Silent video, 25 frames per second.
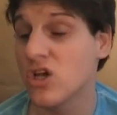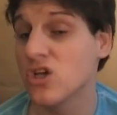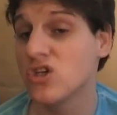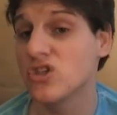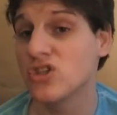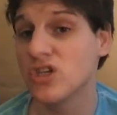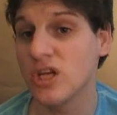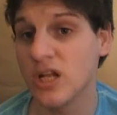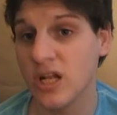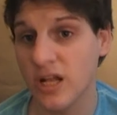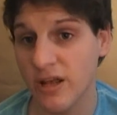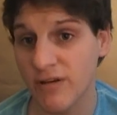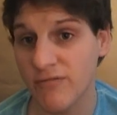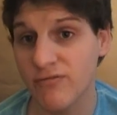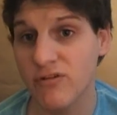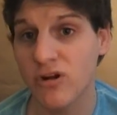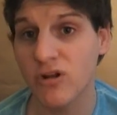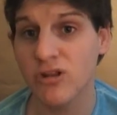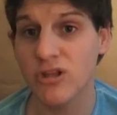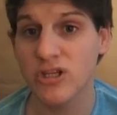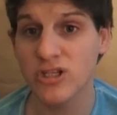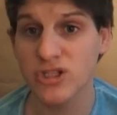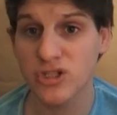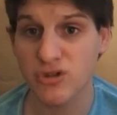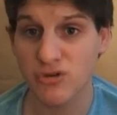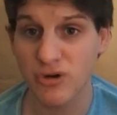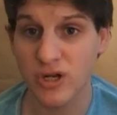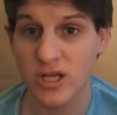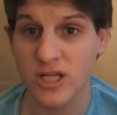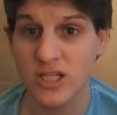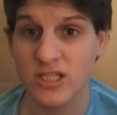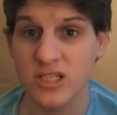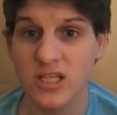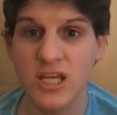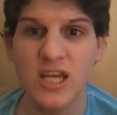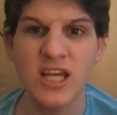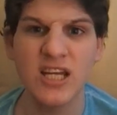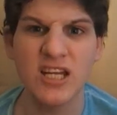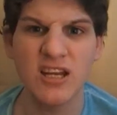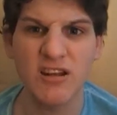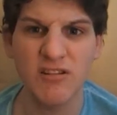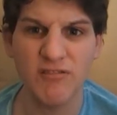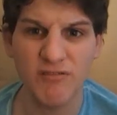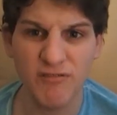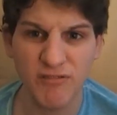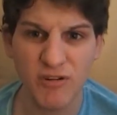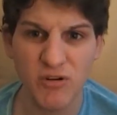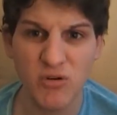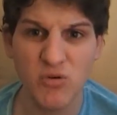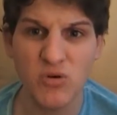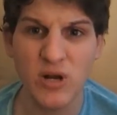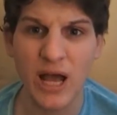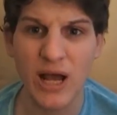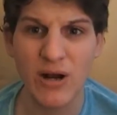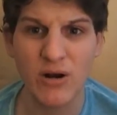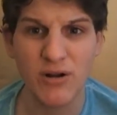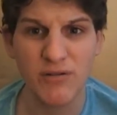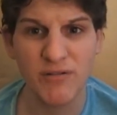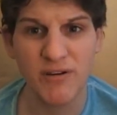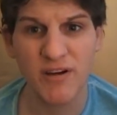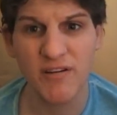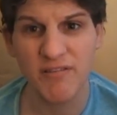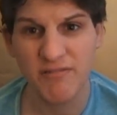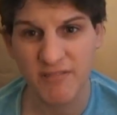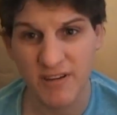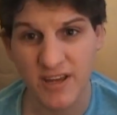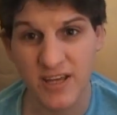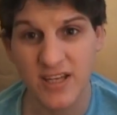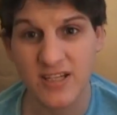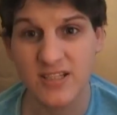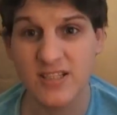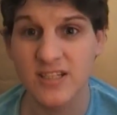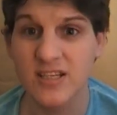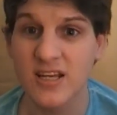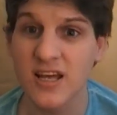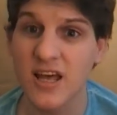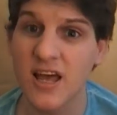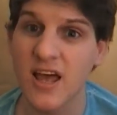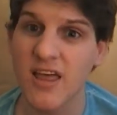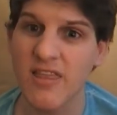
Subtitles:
She lived on the streets eating food out of her feet,